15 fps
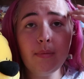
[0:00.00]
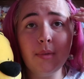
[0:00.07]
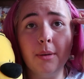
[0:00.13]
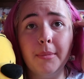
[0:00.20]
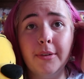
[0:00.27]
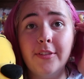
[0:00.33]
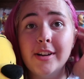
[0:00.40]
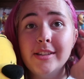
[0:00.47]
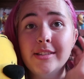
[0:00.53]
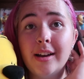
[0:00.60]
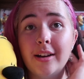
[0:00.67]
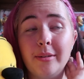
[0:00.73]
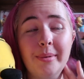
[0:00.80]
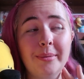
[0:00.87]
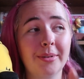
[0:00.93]
my friends,
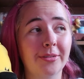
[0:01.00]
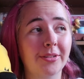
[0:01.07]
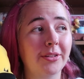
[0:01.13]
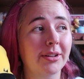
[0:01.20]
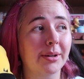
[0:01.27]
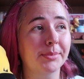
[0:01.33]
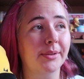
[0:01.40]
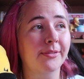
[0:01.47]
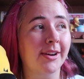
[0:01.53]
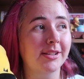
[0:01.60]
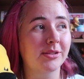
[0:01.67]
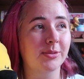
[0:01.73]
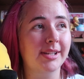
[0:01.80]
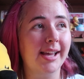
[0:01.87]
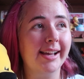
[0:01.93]
I remember a few times my
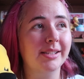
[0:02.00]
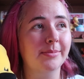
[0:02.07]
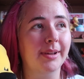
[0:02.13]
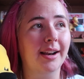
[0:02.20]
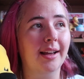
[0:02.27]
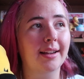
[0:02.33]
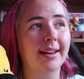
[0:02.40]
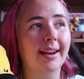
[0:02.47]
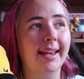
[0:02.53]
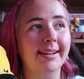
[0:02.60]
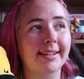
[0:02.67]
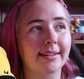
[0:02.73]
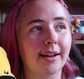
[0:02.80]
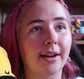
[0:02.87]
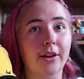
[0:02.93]
friends would text me like
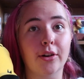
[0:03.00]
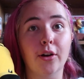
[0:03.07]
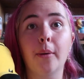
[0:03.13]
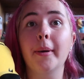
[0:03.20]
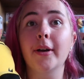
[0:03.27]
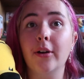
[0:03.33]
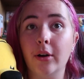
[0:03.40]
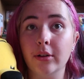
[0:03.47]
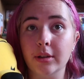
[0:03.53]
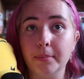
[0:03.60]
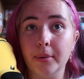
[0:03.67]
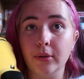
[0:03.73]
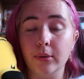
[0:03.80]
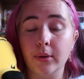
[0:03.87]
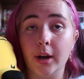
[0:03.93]
late at night going, oh my god, the
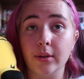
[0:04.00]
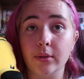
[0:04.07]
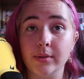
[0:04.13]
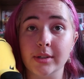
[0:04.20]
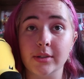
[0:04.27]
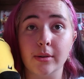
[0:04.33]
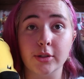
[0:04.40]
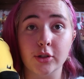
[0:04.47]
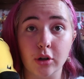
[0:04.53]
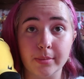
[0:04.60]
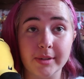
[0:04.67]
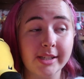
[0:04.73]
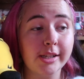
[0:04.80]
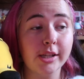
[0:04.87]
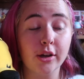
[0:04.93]
Pooh Cuddles is on Shop
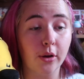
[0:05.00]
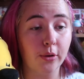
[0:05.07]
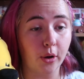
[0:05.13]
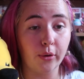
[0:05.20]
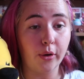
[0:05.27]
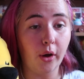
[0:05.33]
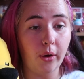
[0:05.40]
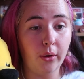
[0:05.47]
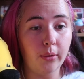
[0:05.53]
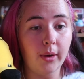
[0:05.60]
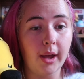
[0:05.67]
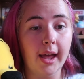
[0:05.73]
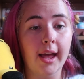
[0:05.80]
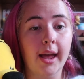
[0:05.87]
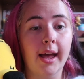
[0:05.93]
Disney, go go go.
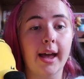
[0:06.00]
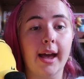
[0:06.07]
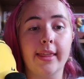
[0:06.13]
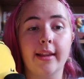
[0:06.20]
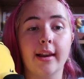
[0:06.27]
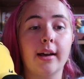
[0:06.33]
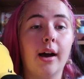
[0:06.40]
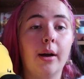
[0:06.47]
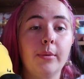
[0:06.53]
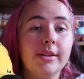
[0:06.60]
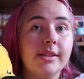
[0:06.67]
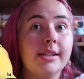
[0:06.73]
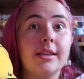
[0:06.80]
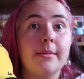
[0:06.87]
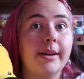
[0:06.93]
And then like I
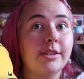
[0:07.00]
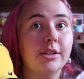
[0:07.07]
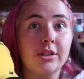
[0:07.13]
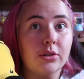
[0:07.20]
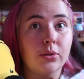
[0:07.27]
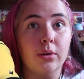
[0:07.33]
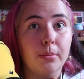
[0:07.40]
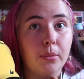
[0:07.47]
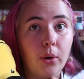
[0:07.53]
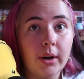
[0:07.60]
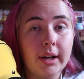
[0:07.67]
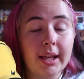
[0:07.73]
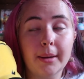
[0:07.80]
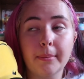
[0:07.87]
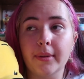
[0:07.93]
wouldn't see the message till the
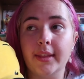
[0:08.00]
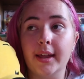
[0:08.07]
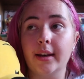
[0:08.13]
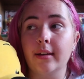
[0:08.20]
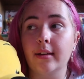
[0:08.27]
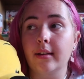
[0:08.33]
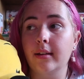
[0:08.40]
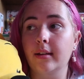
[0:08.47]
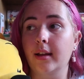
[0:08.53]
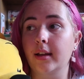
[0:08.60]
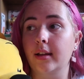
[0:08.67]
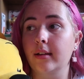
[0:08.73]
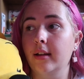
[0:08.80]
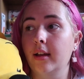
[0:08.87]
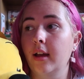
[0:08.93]
morning, but then like